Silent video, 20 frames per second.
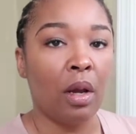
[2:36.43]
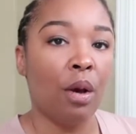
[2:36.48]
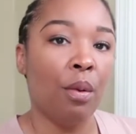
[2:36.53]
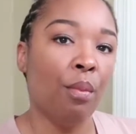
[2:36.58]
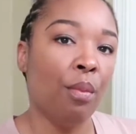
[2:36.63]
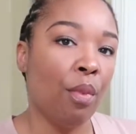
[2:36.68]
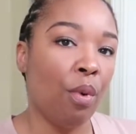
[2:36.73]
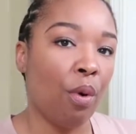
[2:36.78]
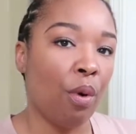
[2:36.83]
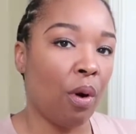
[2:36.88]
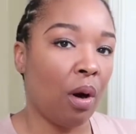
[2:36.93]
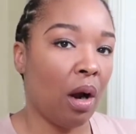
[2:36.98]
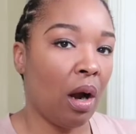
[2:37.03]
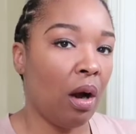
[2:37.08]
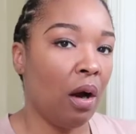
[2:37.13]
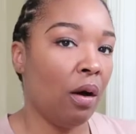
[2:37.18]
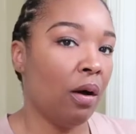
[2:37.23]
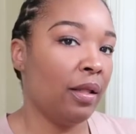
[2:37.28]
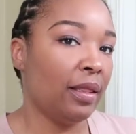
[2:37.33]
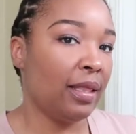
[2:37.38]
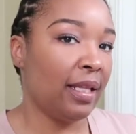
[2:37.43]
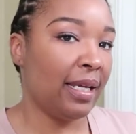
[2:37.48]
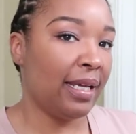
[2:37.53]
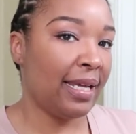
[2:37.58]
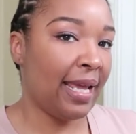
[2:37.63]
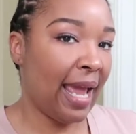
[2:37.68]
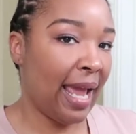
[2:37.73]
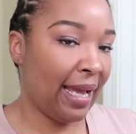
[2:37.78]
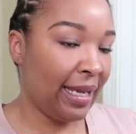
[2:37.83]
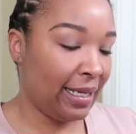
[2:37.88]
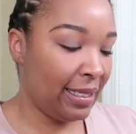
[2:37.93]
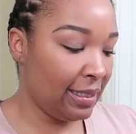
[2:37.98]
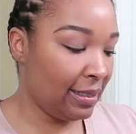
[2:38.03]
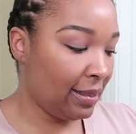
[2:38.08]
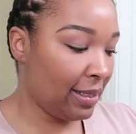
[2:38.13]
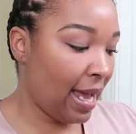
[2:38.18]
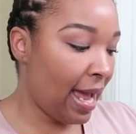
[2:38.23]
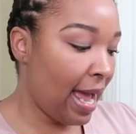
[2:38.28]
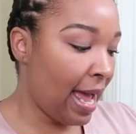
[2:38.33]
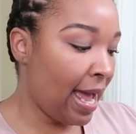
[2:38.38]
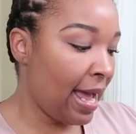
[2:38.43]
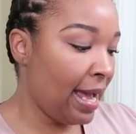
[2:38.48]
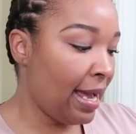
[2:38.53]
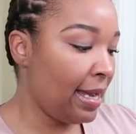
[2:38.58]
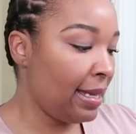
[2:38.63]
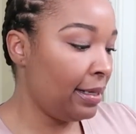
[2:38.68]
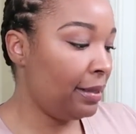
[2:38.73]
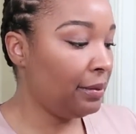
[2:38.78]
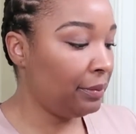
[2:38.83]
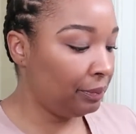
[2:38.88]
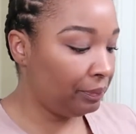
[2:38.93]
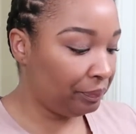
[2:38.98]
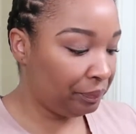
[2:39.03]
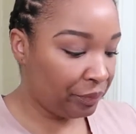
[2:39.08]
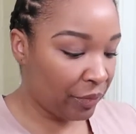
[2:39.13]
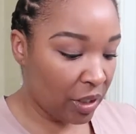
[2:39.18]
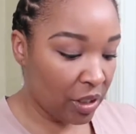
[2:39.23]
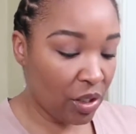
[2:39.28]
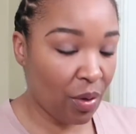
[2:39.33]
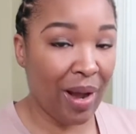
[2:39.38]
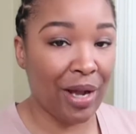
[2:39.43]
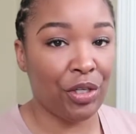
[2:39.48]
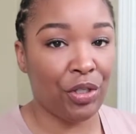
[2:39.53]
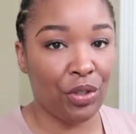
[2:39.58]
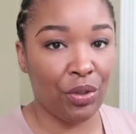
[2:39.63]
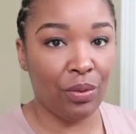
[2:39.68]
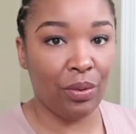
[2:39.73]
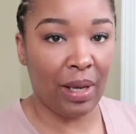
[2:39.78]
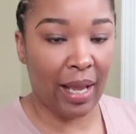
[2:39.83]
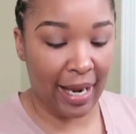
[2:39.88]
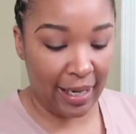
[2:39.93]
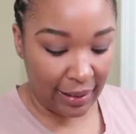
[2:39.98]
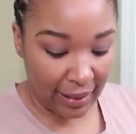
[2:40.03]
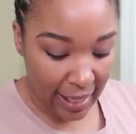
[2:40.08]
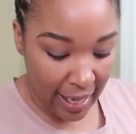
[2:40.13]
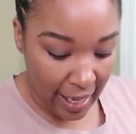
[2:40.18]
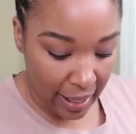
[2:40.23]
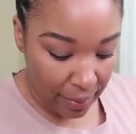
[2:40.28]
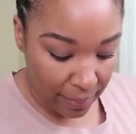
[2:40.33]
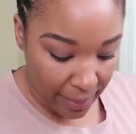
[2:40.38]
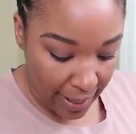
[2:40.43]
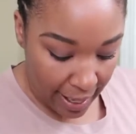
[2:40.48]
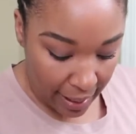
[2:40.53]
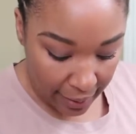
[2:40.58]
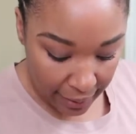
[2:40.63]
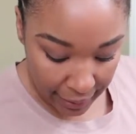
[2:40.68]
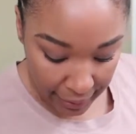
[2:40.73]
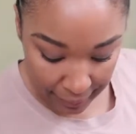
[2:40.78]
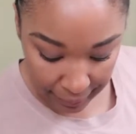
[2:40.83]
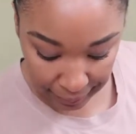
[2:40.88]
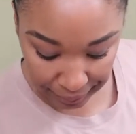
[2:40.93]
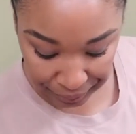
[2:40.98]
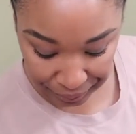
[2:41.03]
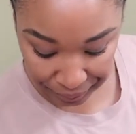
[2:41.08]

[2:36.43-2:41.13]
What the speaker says: more on the yaki side, so I do like that about it.